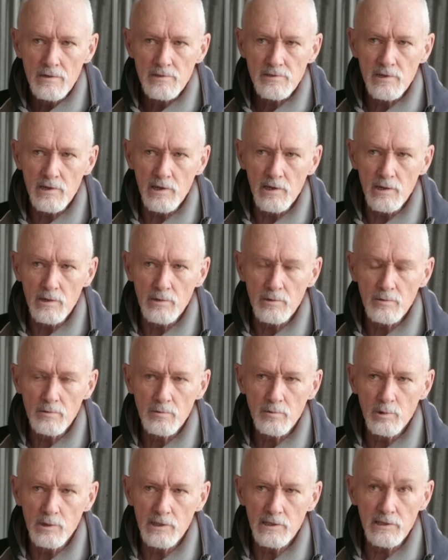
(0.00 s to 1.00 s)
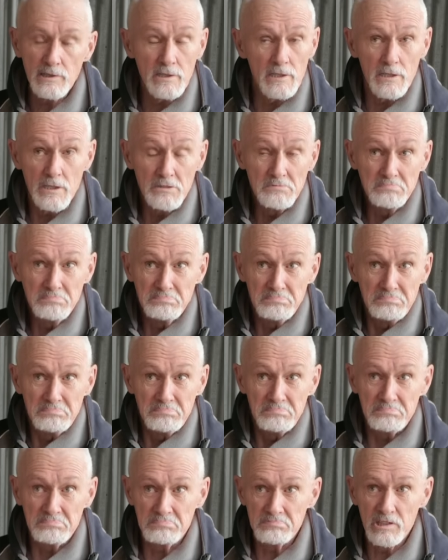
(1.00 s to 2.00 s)
So we,
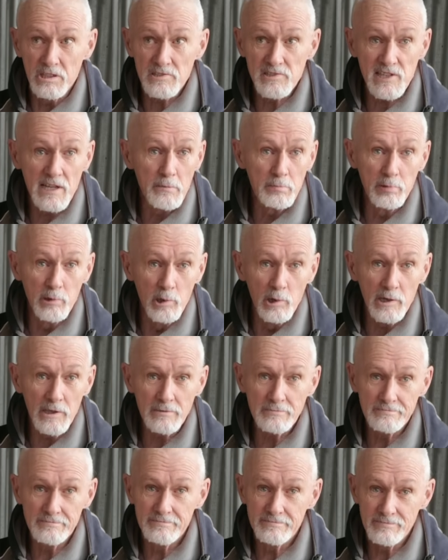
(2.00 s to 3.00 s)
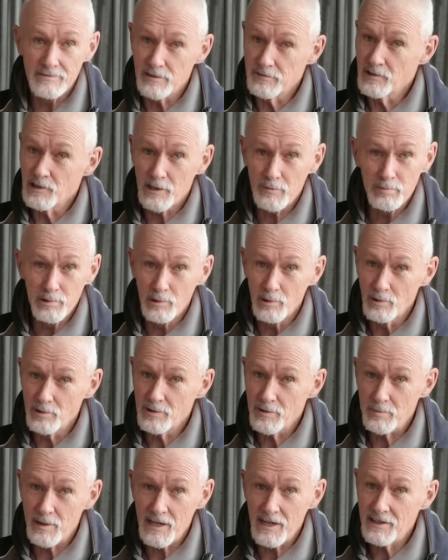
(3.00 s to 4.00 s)
at some point, you've got to pull
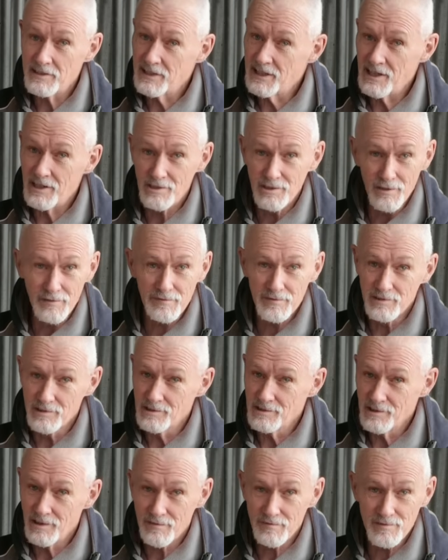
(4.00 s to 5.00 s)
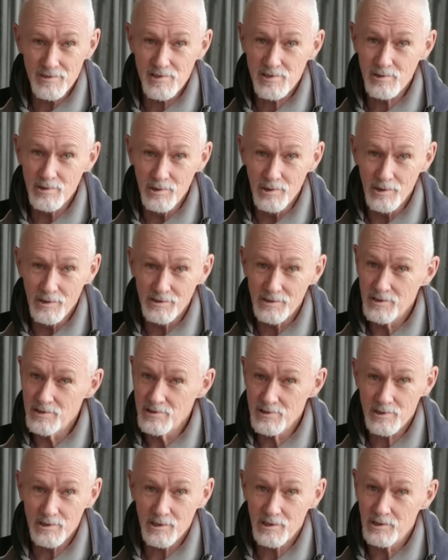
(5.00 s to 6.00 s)
the Band-Aid off the sore, and you
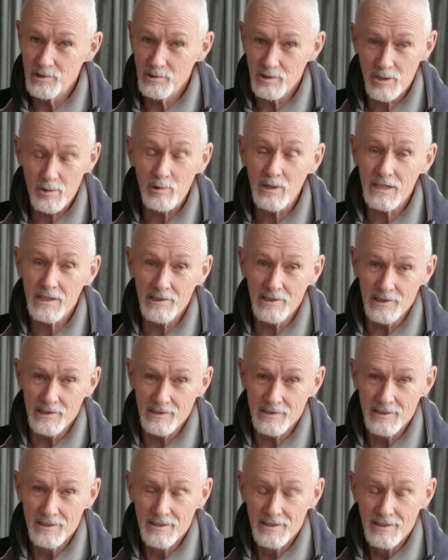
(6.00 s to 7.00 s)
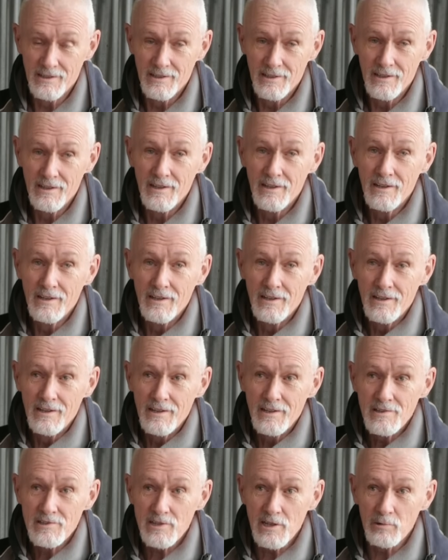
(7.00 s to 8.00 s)
just got to do it quickly.
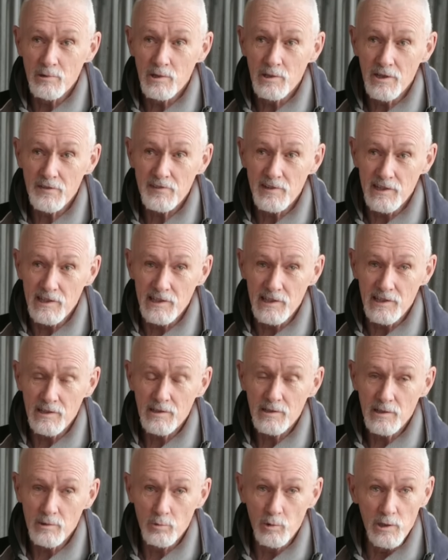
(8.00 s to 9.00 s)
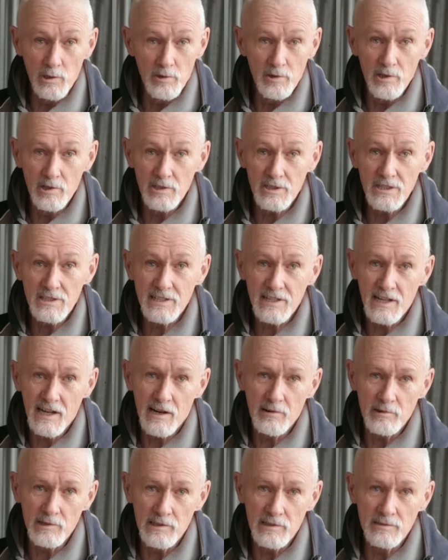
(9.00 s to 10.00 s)
So we got there, and we were the lead
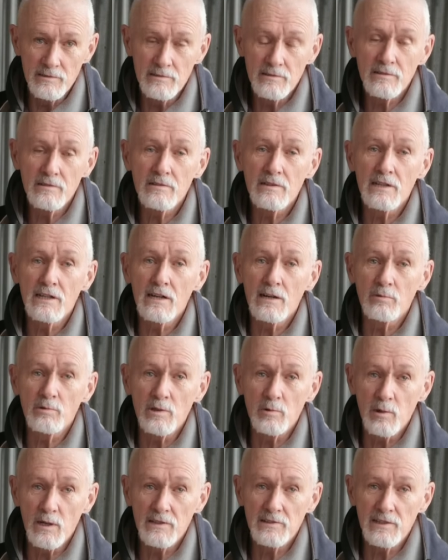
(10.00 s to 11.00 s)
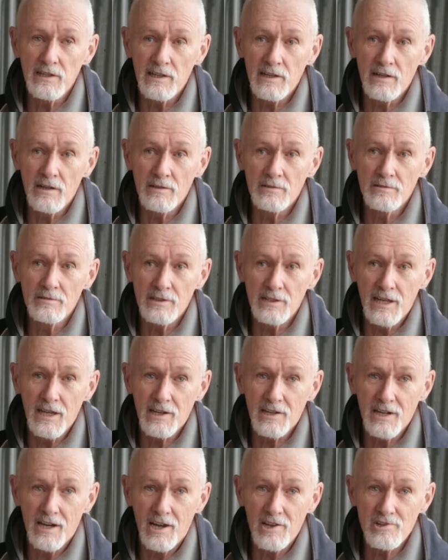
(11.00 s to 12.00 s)
car in. We went down in
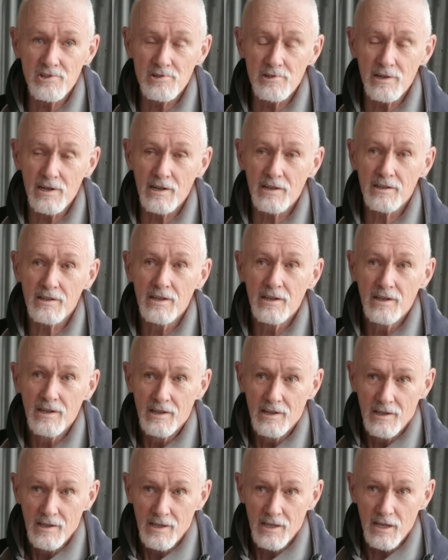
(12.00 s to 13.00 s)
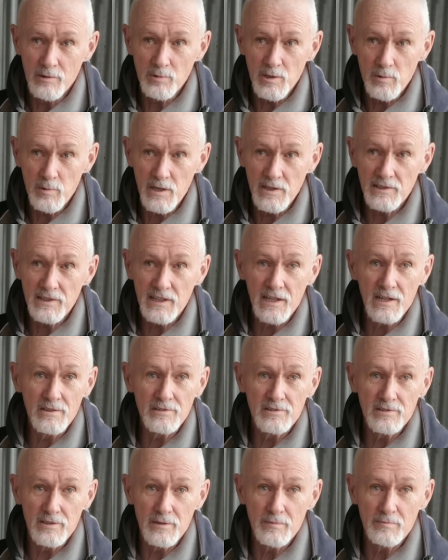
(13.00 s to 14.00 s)
our cage truck, and we went down
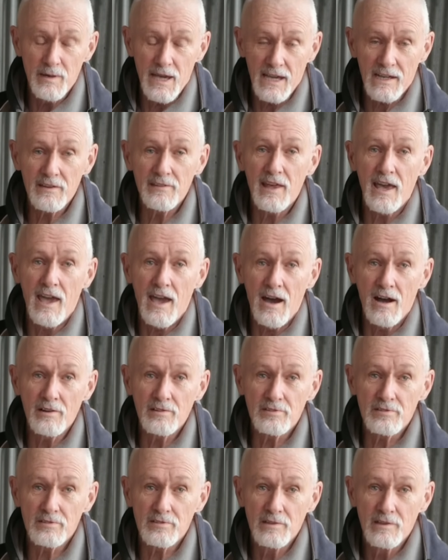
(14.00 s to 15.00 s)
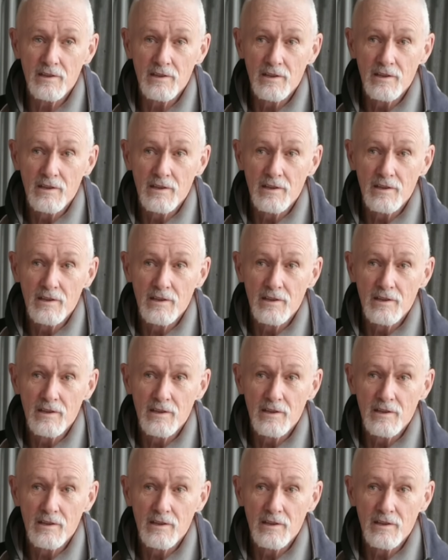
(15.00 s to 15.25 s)
to the back of the house